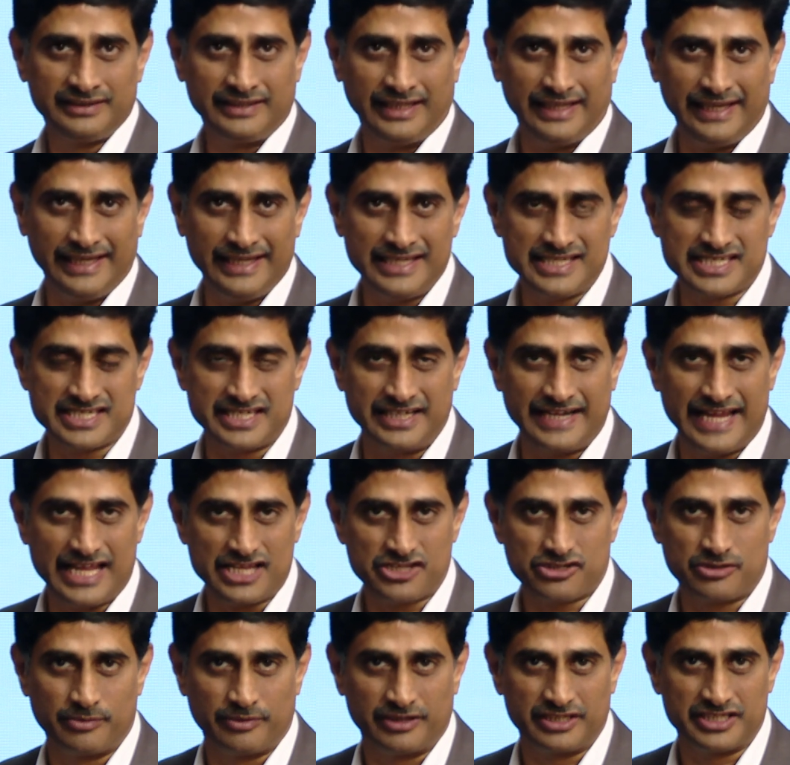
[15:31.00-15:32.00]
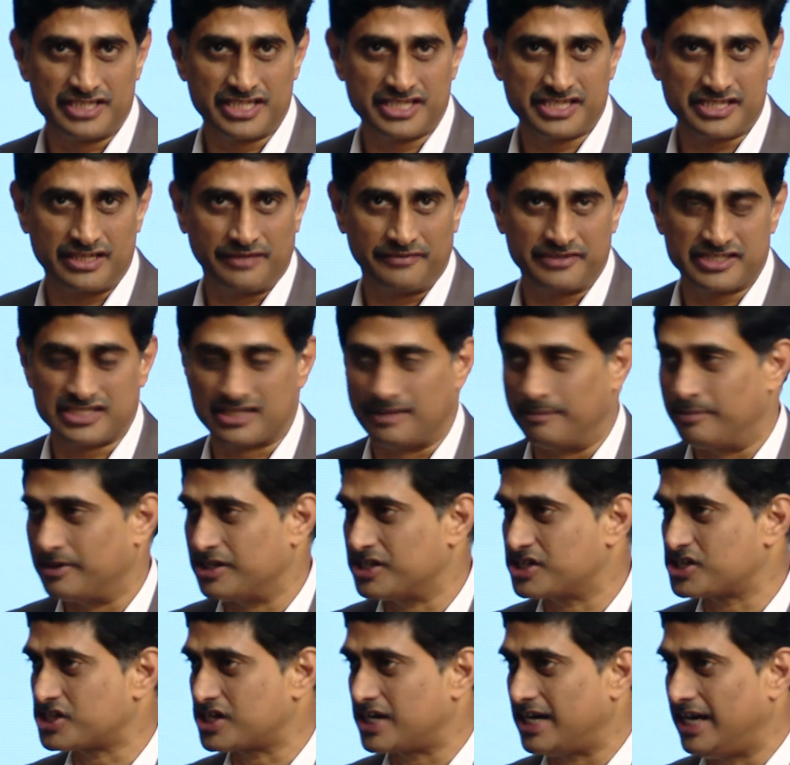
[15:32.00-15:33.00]
The lease deed has to be registered with
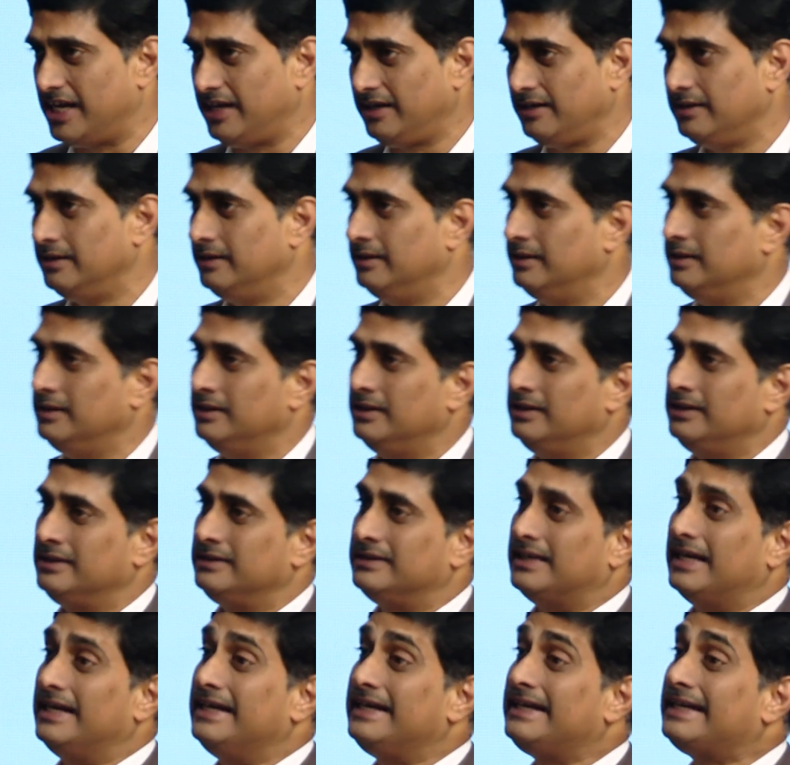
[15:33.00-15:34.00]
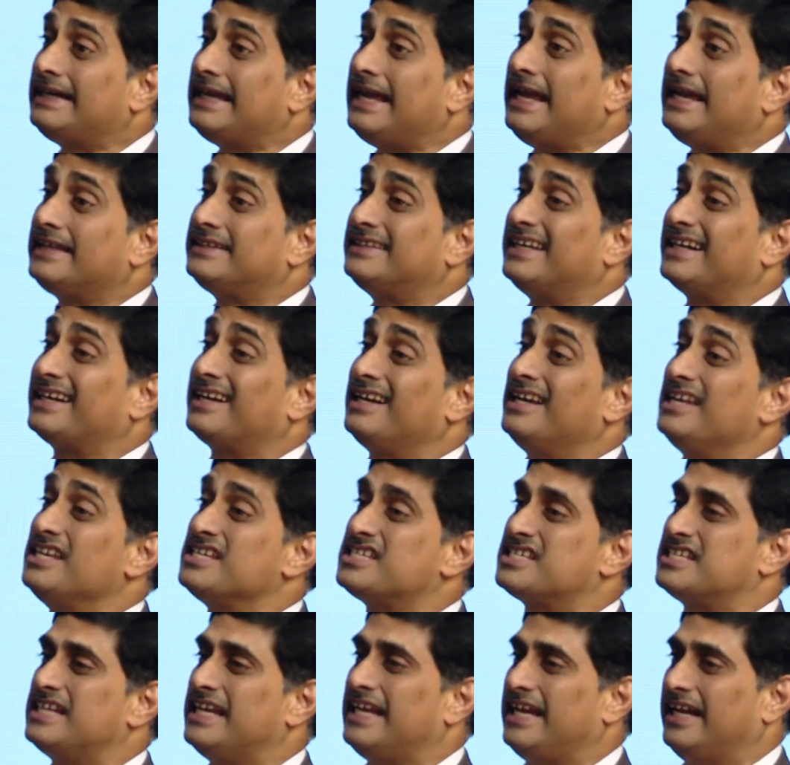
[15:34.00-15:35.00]
sub-registrar. Then take that
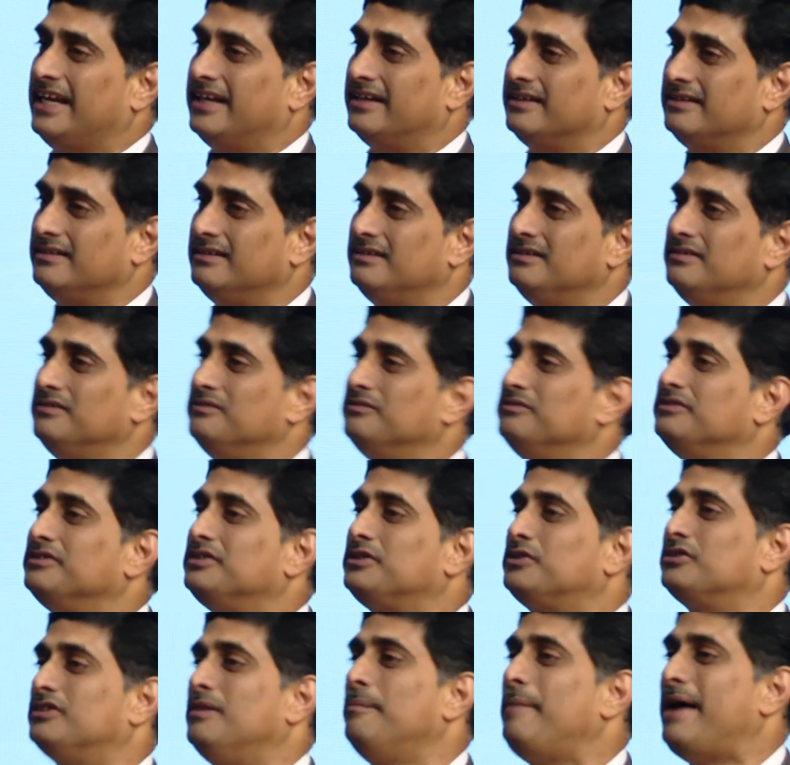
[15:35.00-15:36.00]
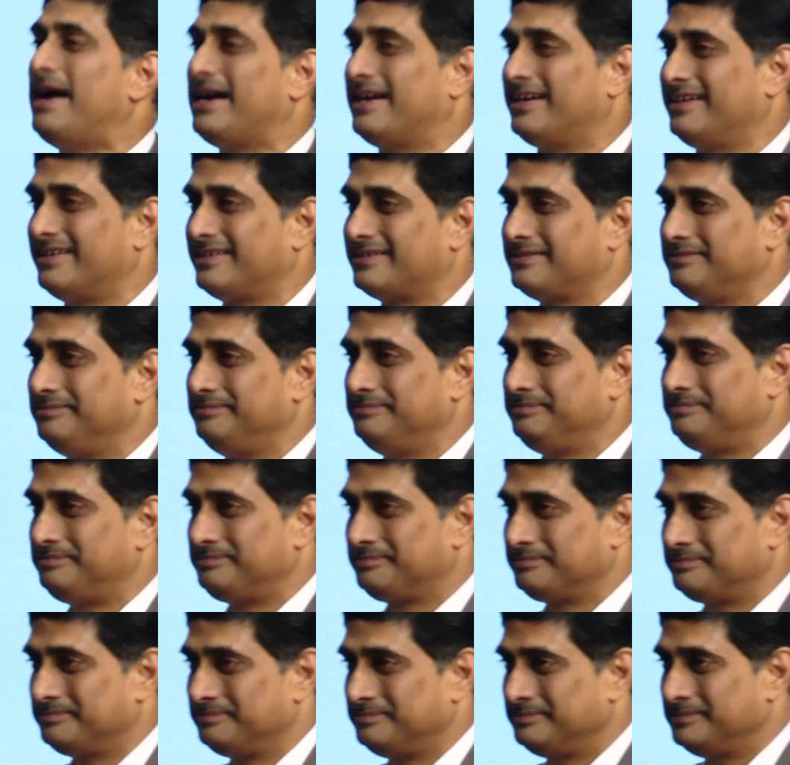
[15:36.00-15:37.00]
lease deed to the bank.
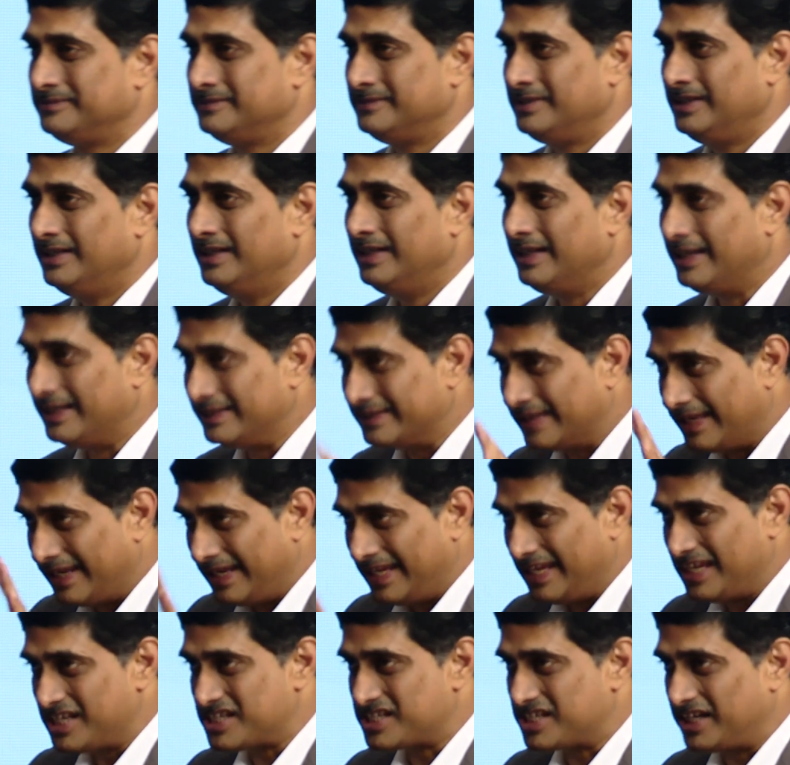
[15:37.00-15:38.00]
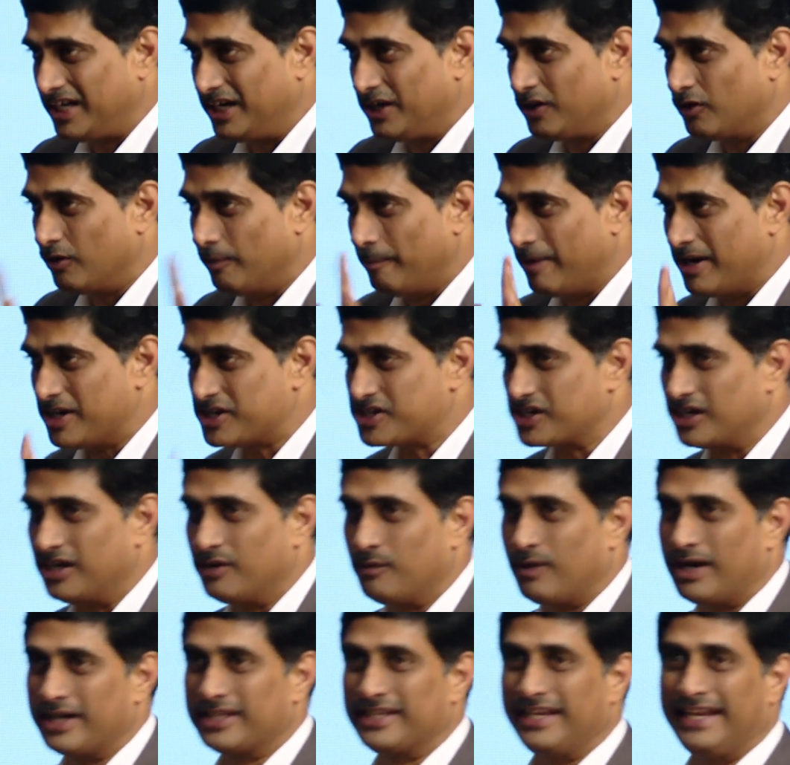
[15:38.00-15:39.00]
In the lease deed, you have
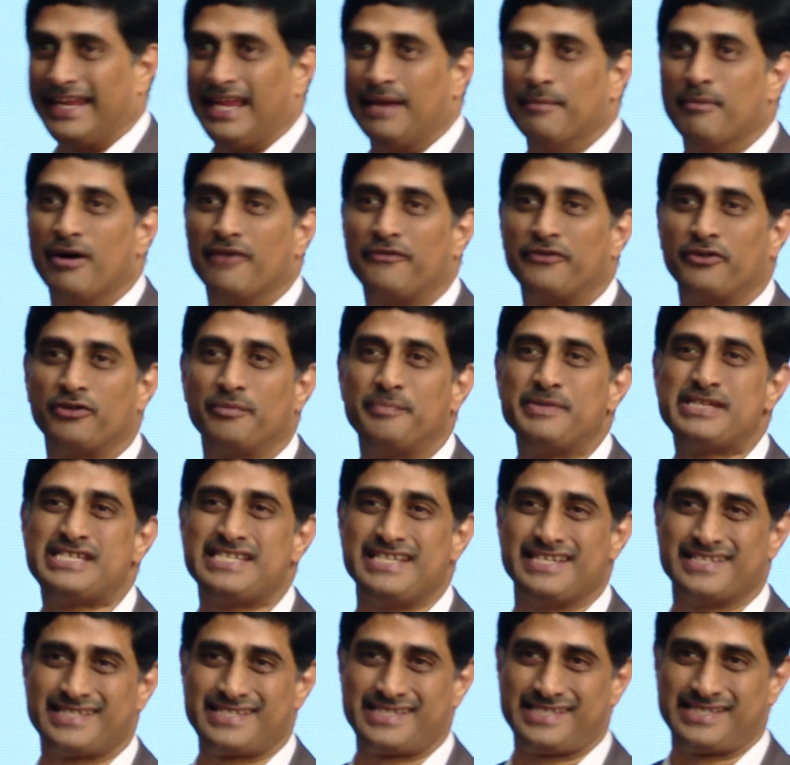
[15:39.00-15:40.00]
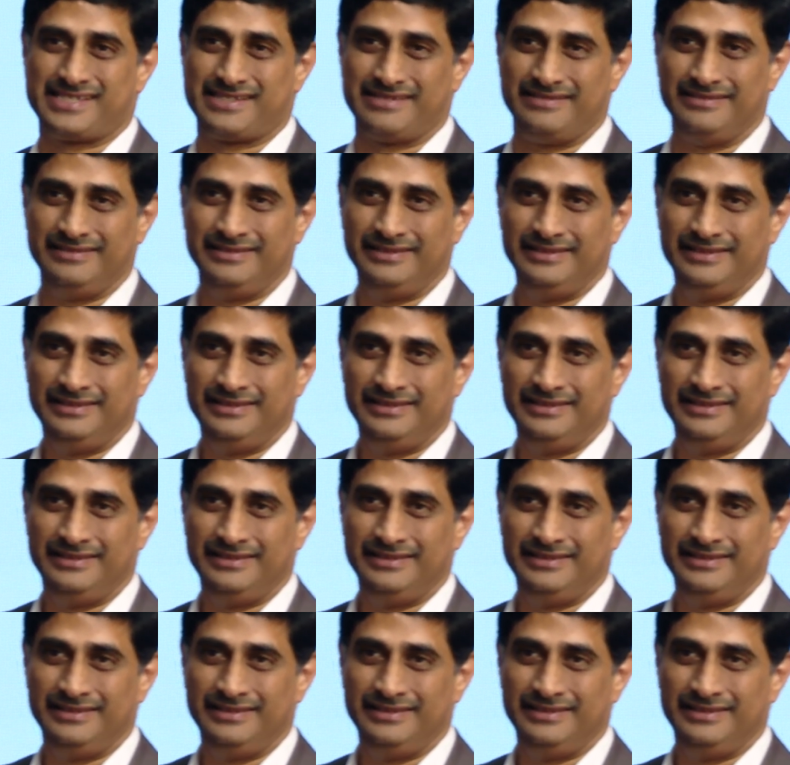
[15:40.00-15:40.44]
mentioned what is the name of your business.